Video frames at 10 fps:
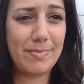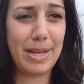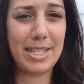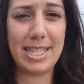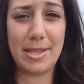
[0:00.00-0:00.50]

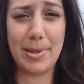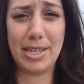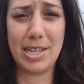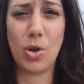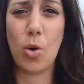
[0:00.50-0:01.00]
but it's not that big a
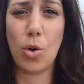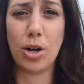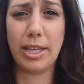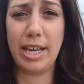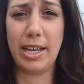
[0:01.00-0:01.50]
deal, or
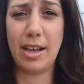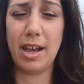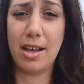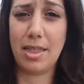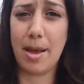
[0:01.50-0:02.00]
getting
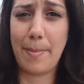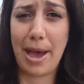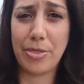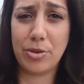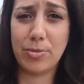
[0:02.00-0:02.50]
a
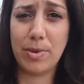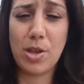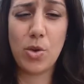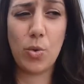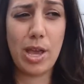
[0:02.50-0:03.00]
bathroom
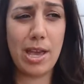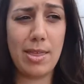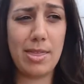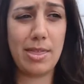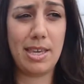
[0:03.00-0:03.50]
with
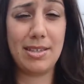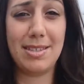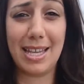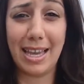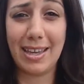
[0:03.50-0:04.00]
the
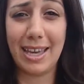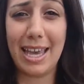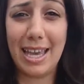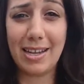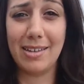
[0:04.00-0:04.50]
sink
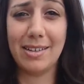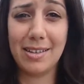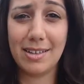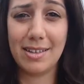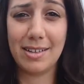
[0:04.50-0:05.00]
in
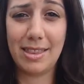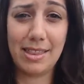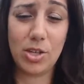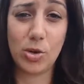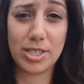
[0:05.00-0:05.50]

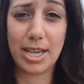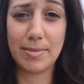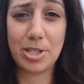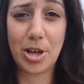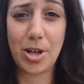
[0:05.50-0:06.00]
your same
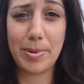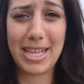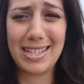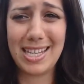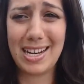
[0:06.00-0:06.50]
stall. But
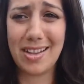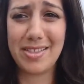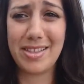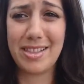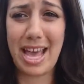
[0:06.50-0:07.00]
that's it.
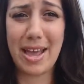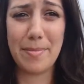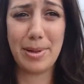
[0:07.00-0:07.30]
Other than that, a